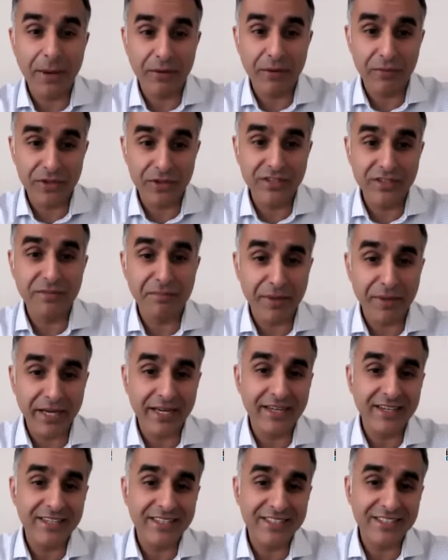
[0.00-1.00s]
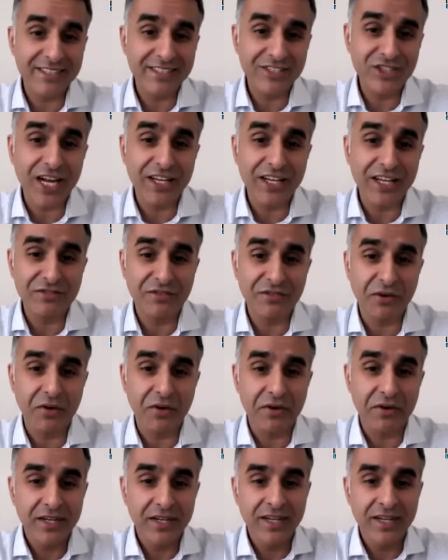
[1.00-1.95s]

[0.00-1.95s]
which is a big challenge for